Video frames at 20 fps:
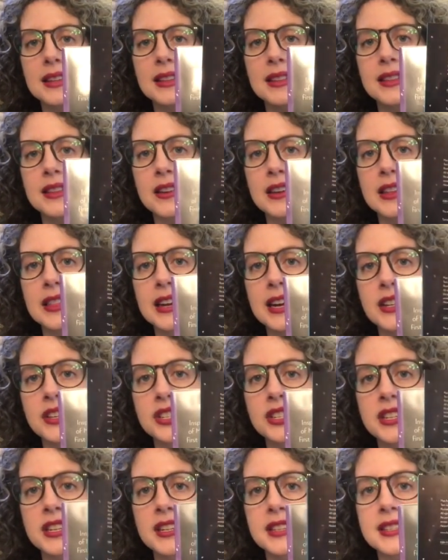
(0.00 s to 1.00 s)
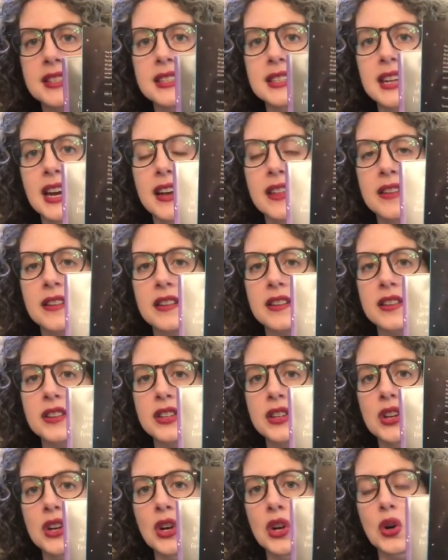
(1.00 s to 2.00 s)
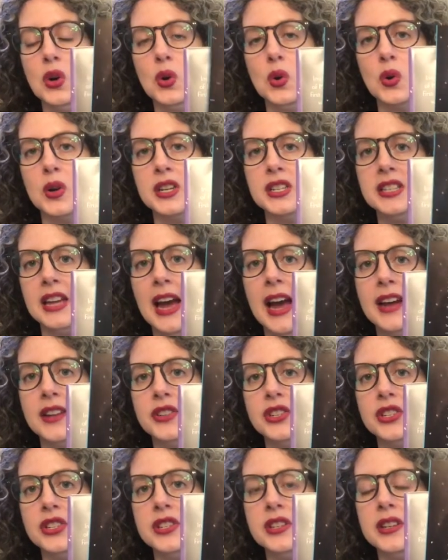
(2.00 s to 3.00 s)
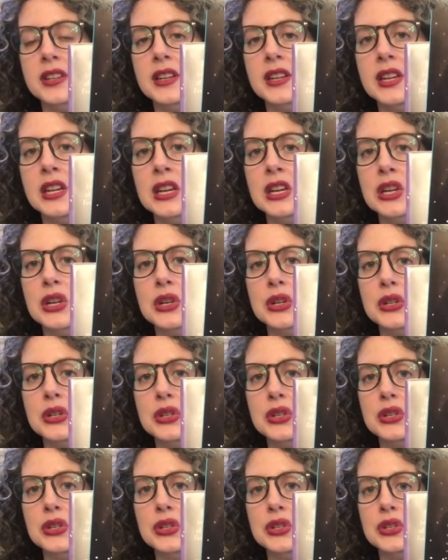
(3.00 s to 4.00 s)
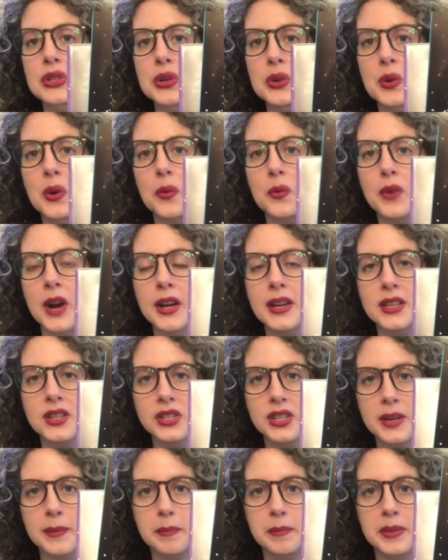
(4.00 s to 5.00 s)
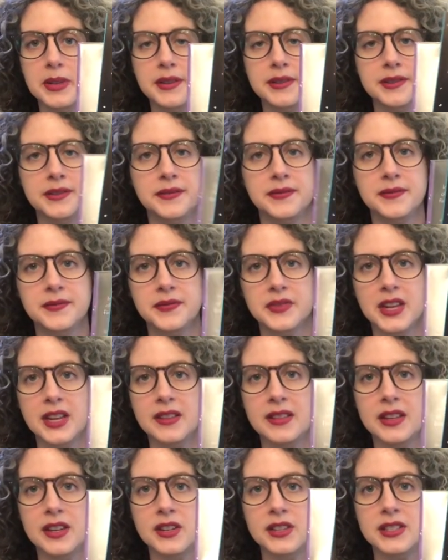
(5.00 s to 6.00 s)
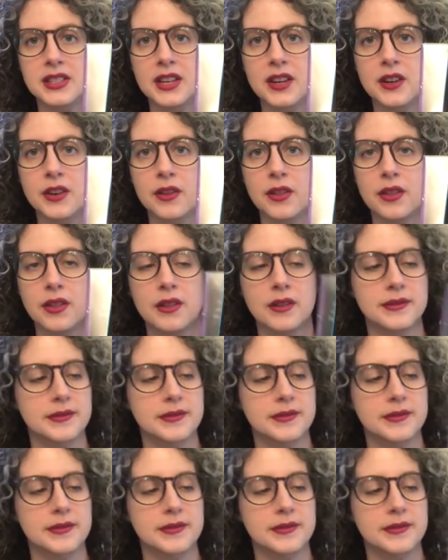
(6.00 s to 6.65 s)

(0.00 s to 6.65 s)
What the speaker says: Look at that. She is tethered or attached to a rocket ship. And there's the Earth.